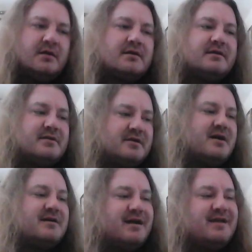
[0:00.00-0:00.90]
You
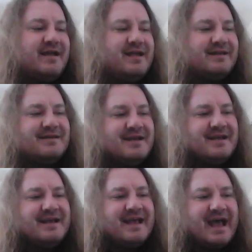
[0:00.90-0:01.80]
know.
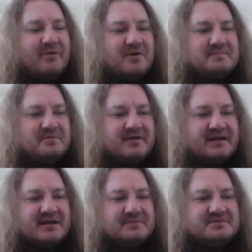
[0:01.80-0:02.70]
At one
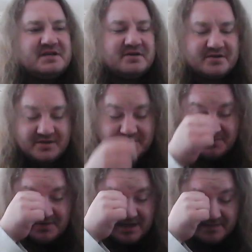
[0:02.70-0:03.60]
point,
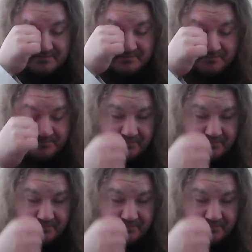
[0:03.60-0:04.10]
Jericho